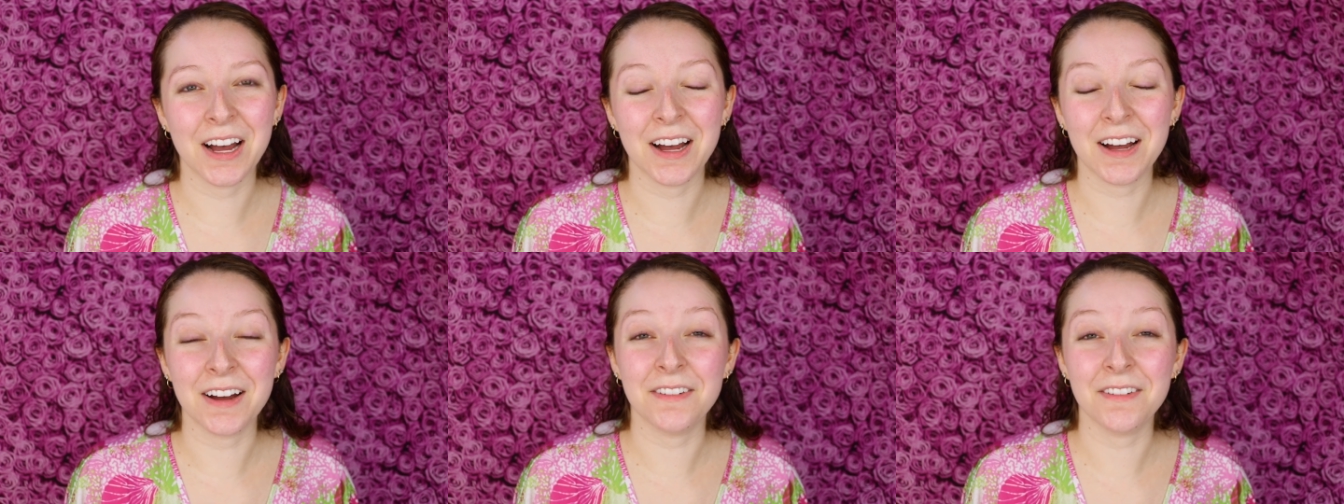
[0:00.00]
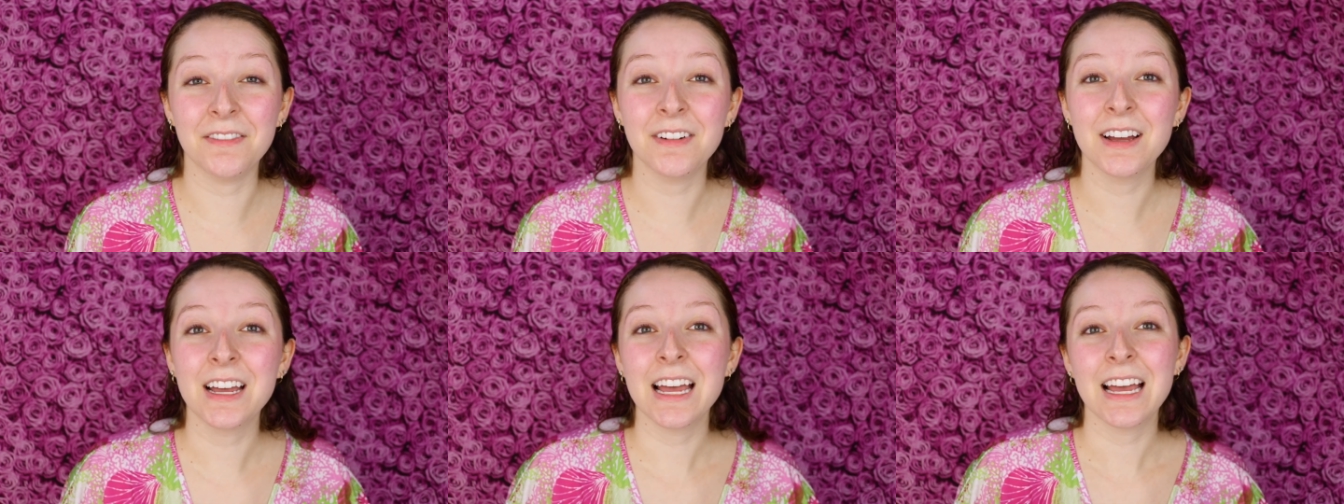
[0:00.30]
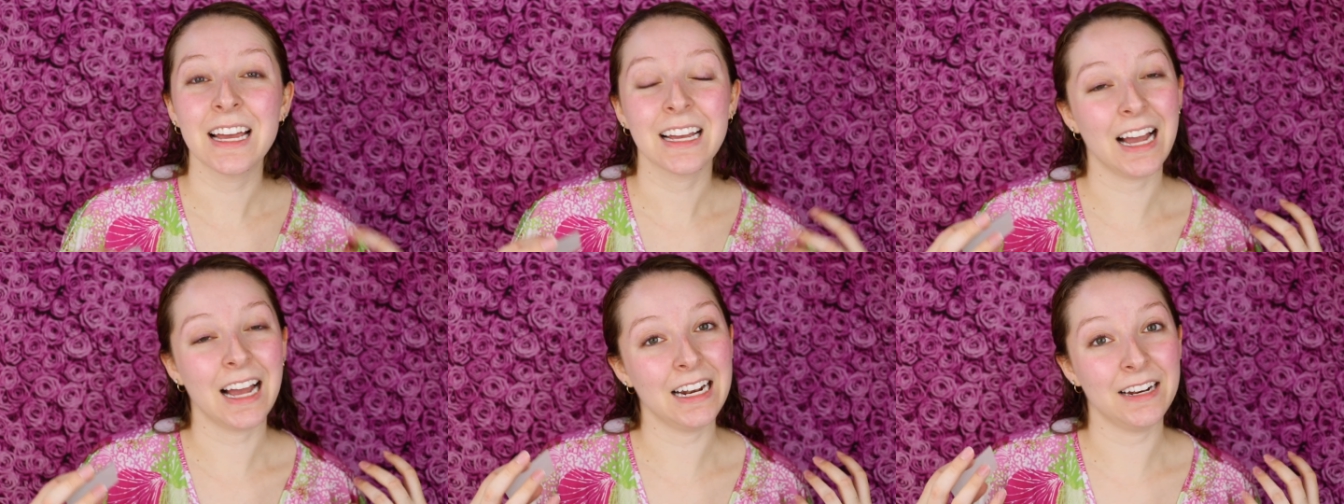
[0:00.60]
of
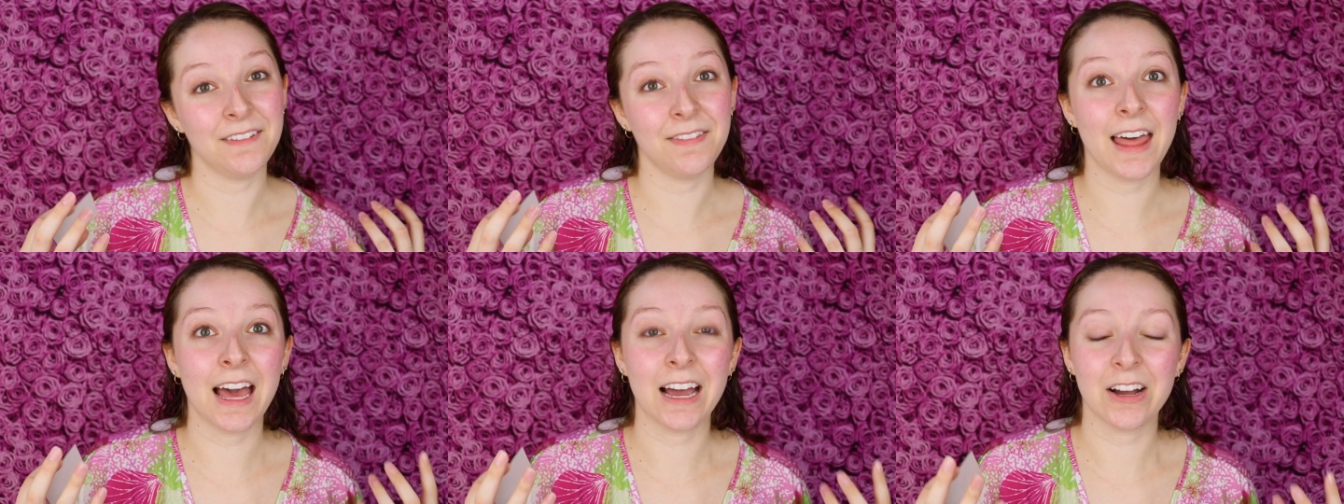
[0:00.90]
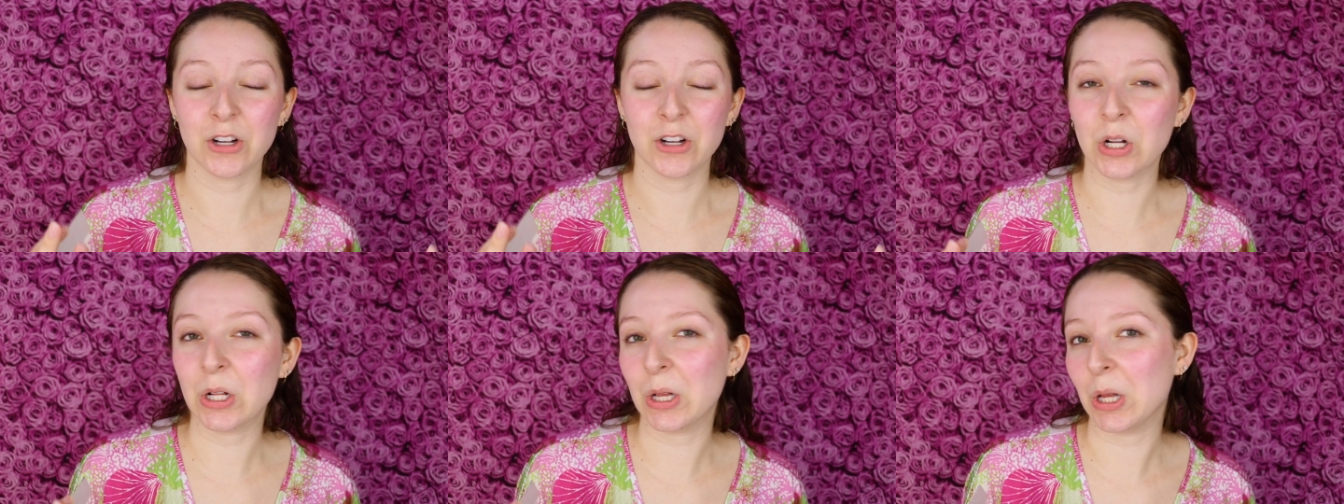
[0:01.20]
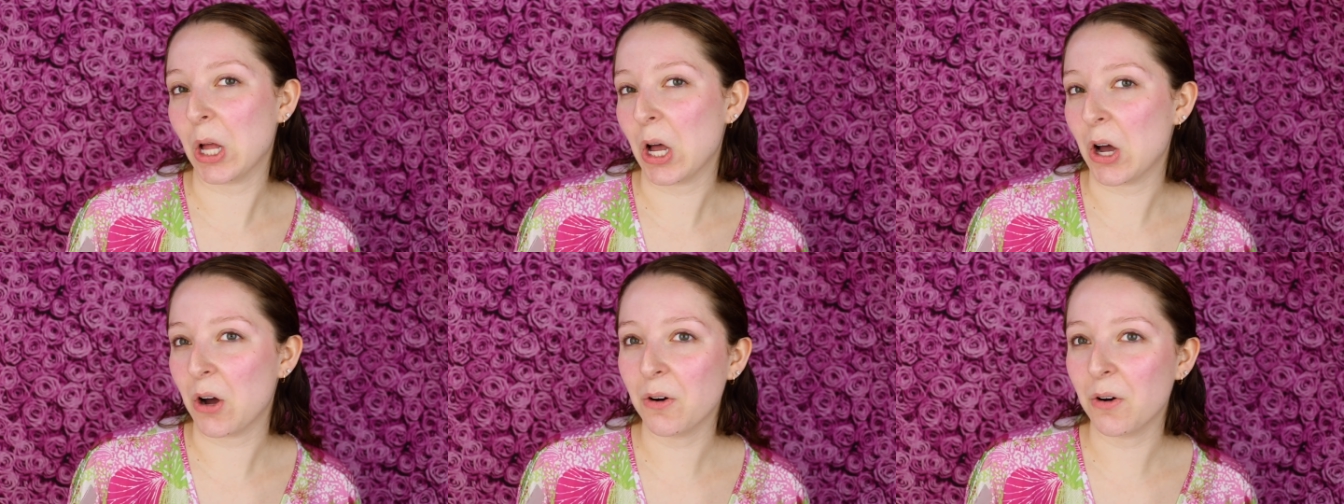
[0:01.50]
kind of that
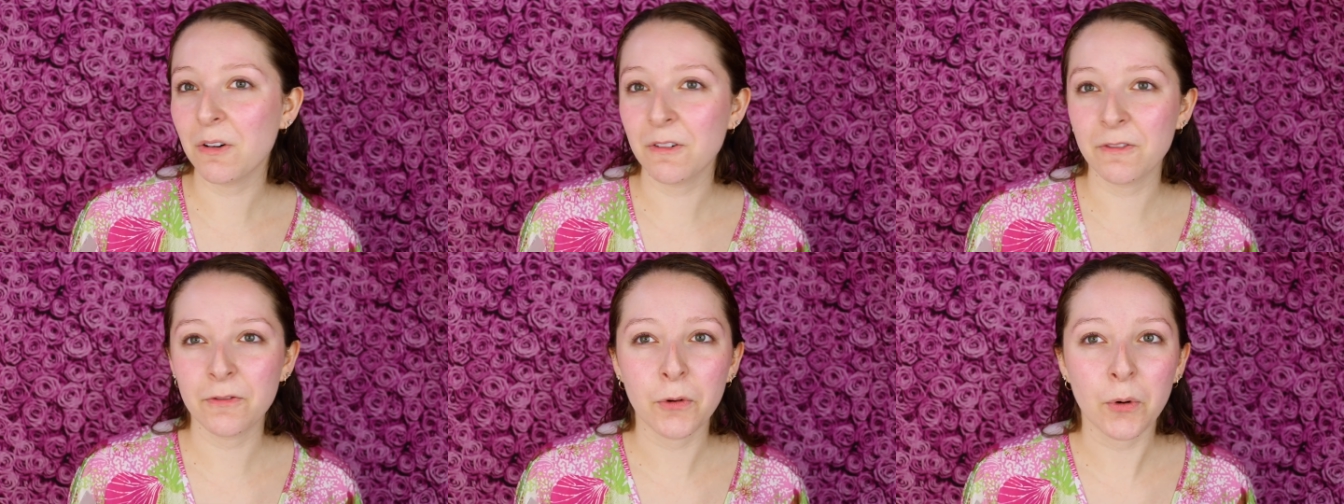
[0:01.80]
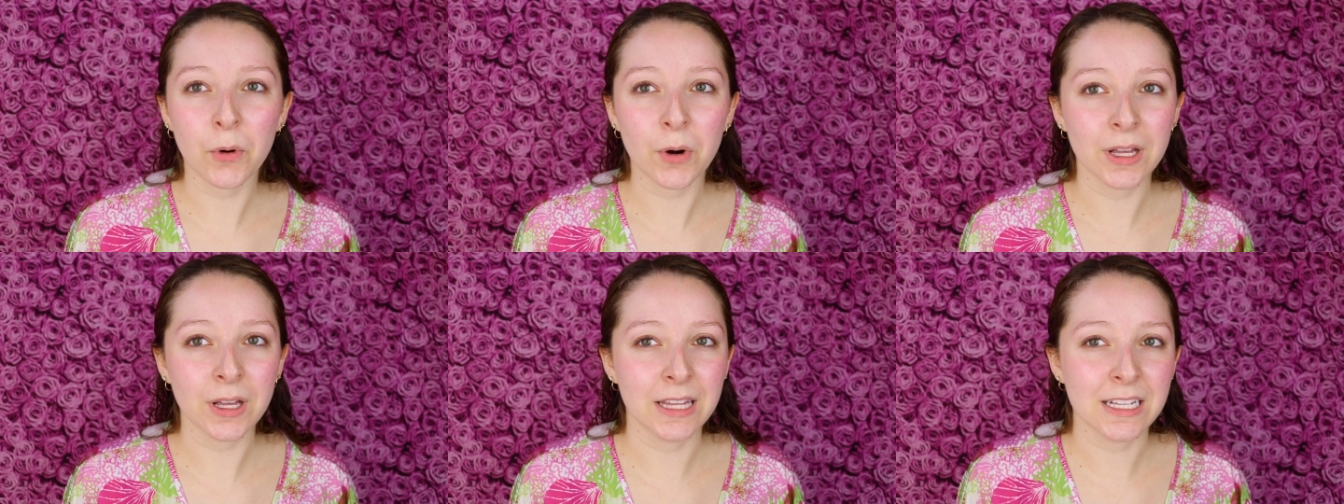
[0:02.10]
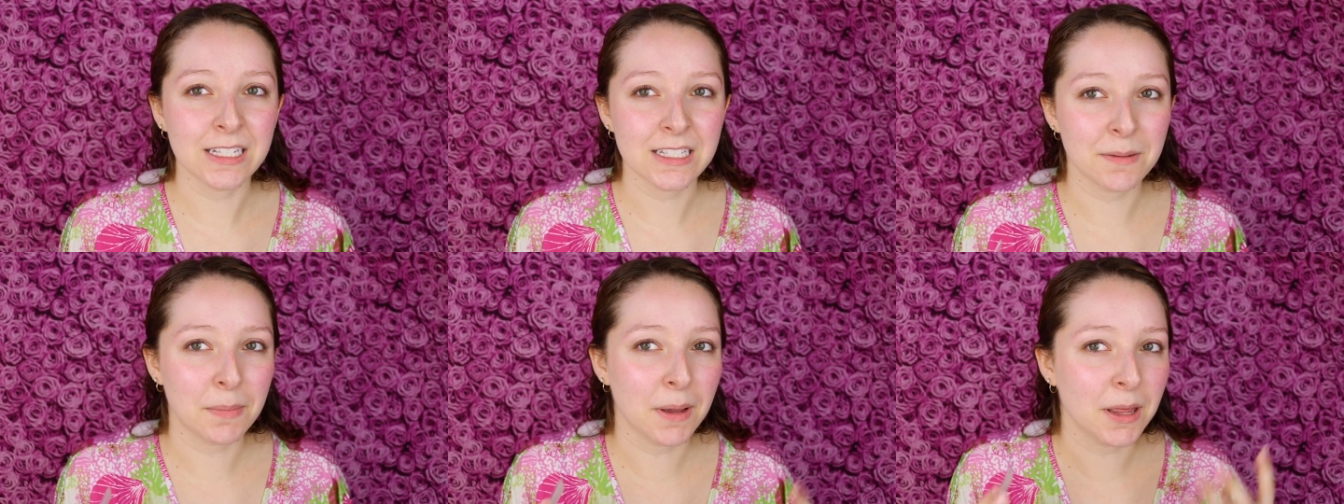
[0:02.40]
glow for
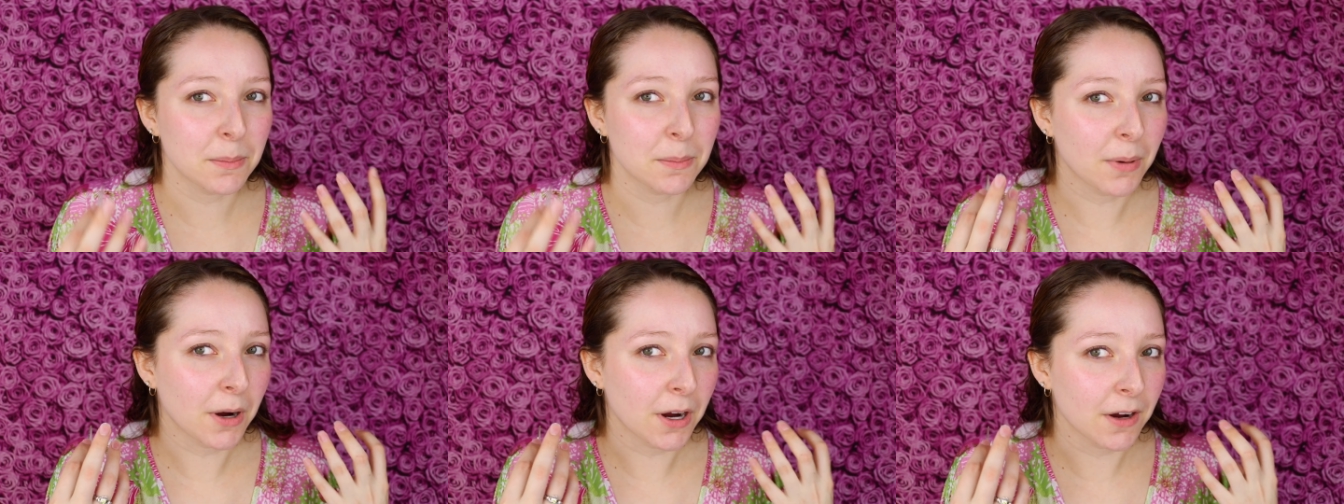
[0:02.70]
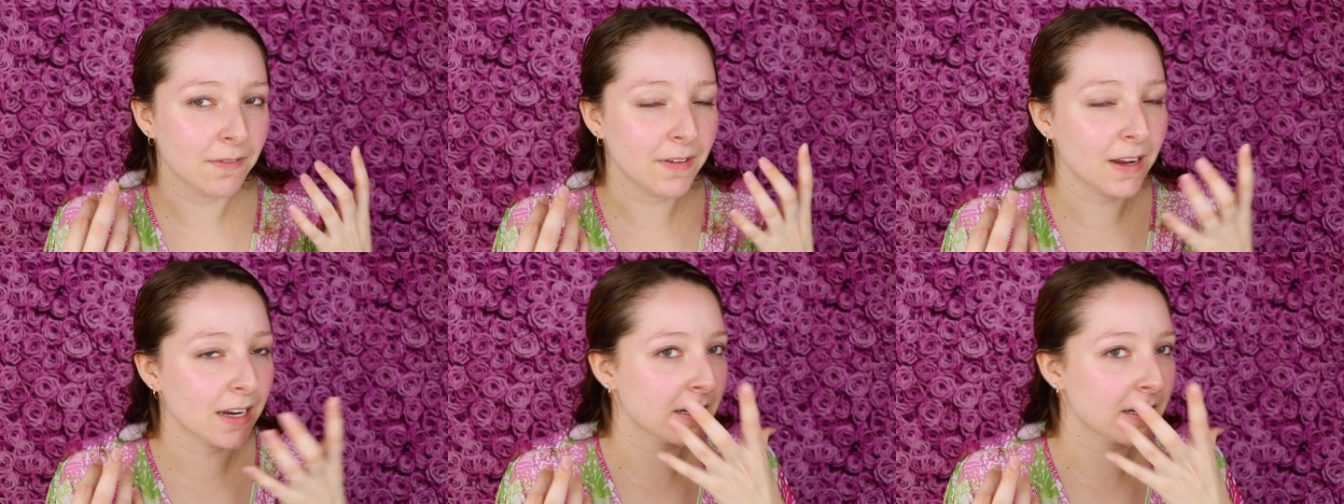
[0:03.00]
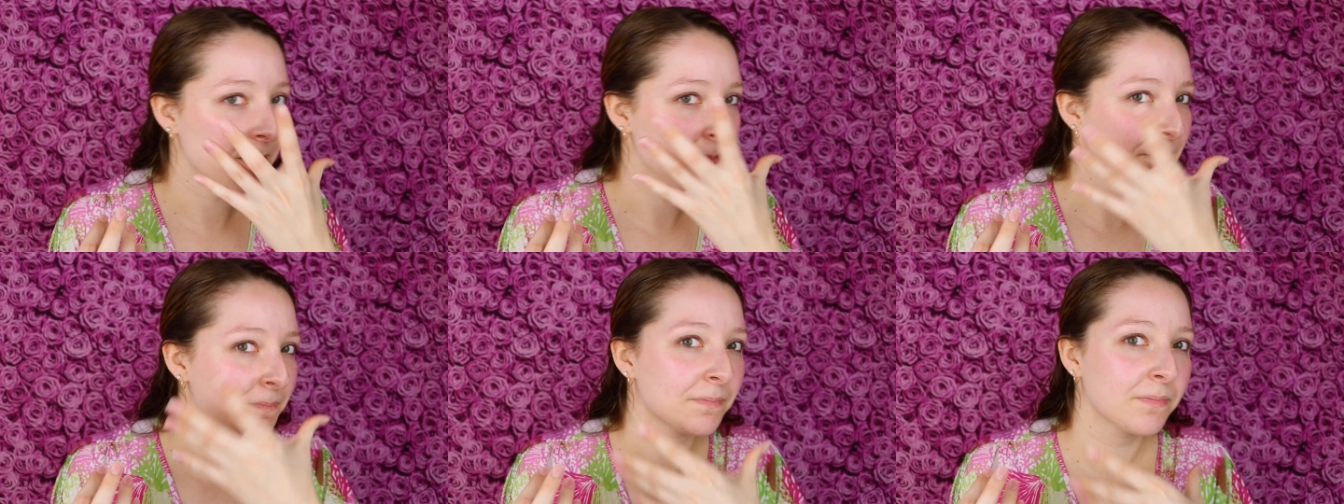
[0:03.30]
this to be the perfect